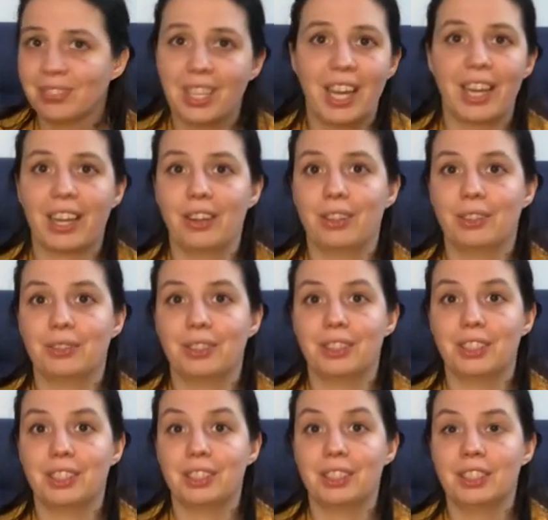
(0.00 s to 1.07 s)
I cannot
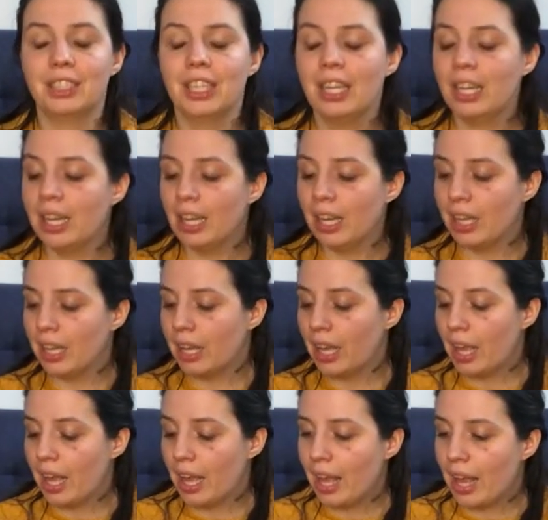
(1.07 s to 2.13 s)
finish it.
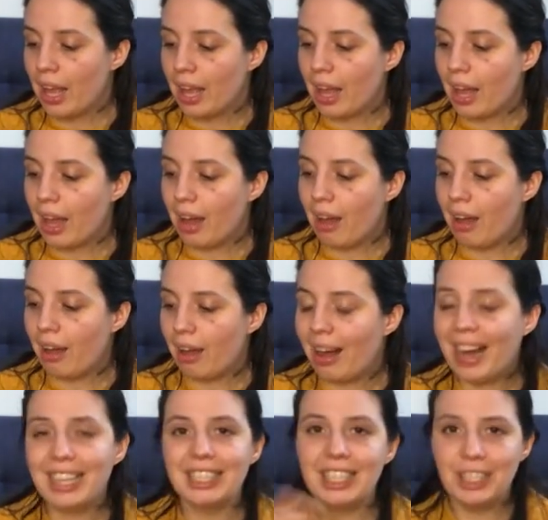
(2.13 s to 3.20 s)

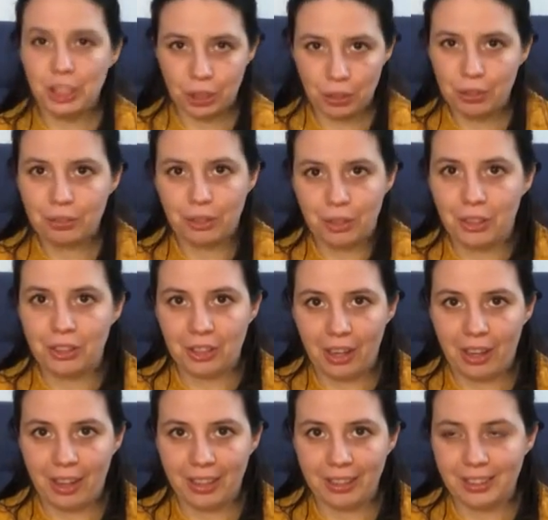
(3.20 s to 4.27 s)
I tend to
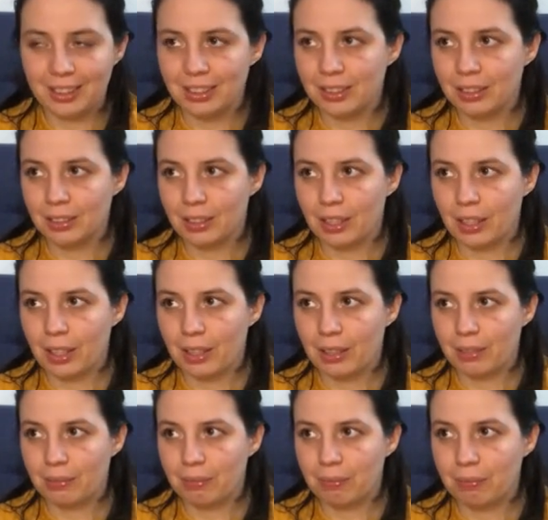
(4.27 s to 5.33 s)
overanalyze
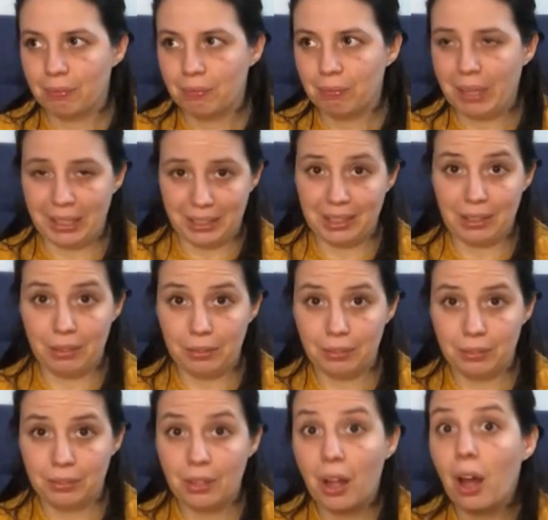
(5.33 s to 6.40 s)
myself
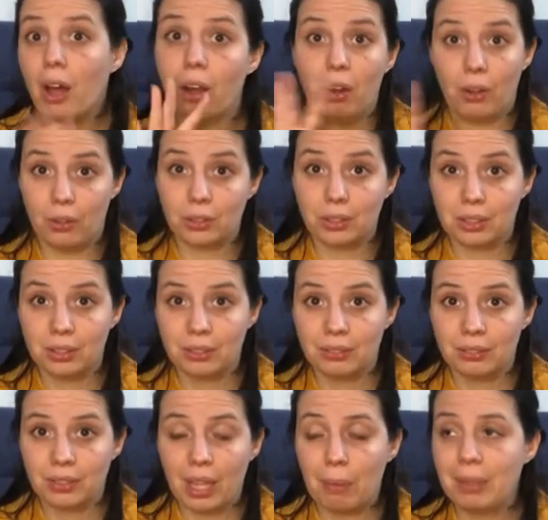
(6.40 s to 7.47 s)
a lot.
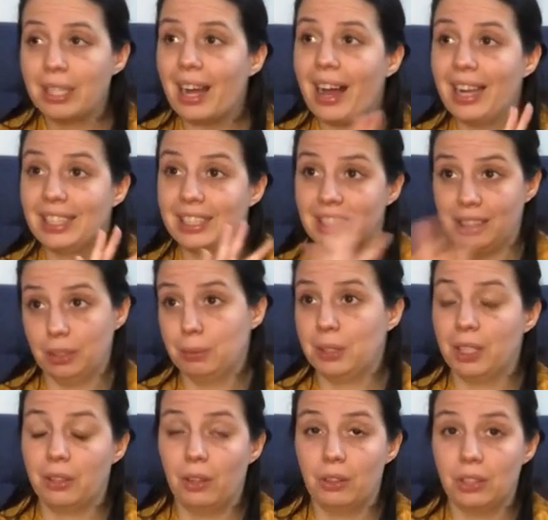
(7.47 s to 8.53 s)
I mean, I see a
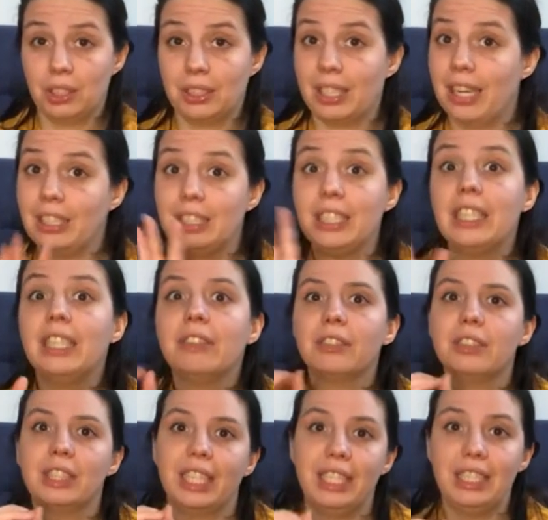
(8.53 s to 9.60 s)
psychologist and
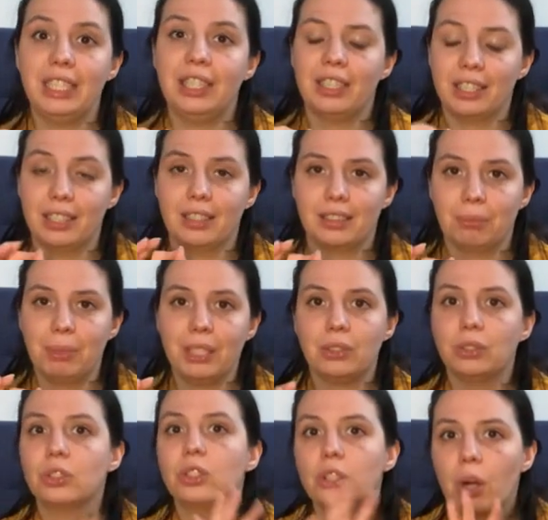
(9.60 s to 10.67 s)
even he tells me
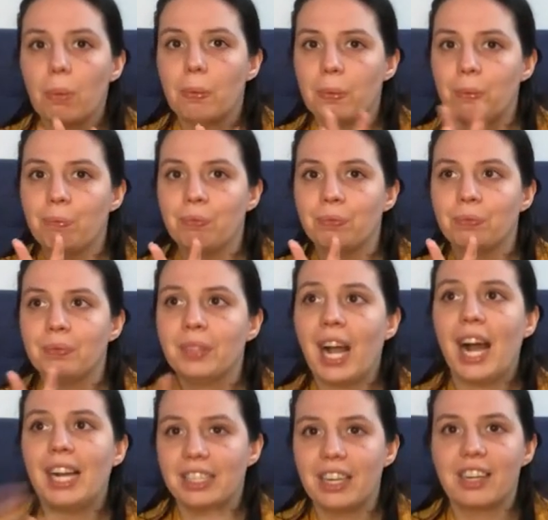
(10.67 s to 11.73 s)
to stop
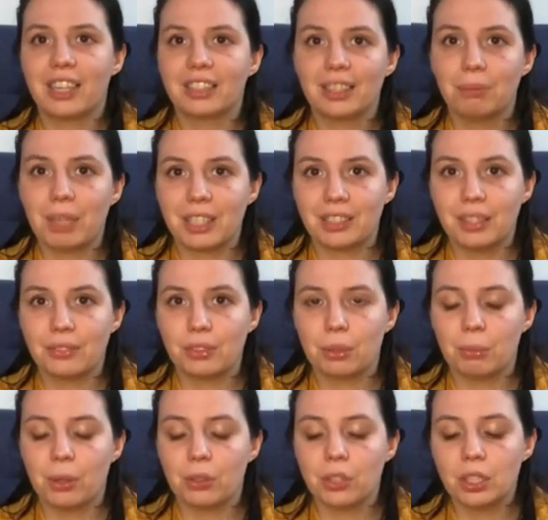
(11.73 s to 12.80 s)
analyzing myself so
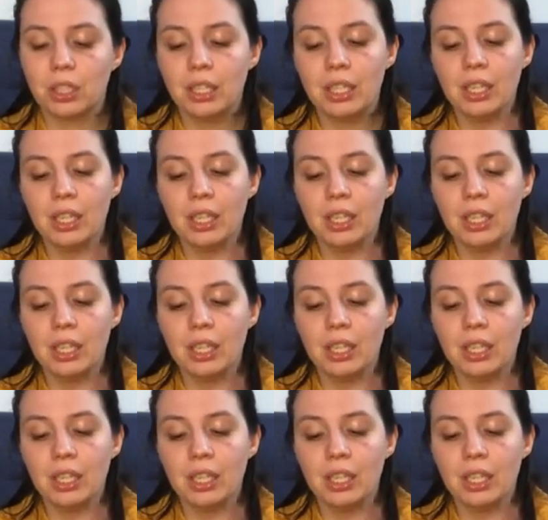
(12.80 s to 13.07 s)
much.